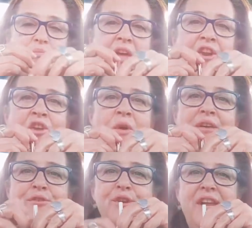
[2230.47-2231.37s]
I don't know why I
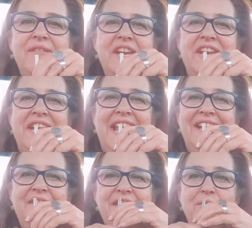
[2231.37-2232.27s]
thought even eating
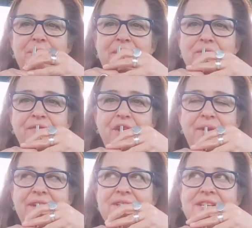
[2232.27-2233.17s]
anything would be good
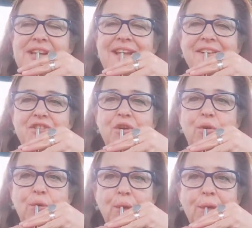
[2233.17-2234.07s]
viewing because I can't
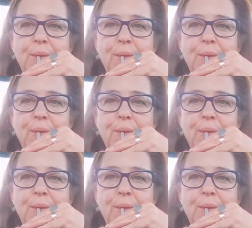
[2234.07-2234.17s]
talk.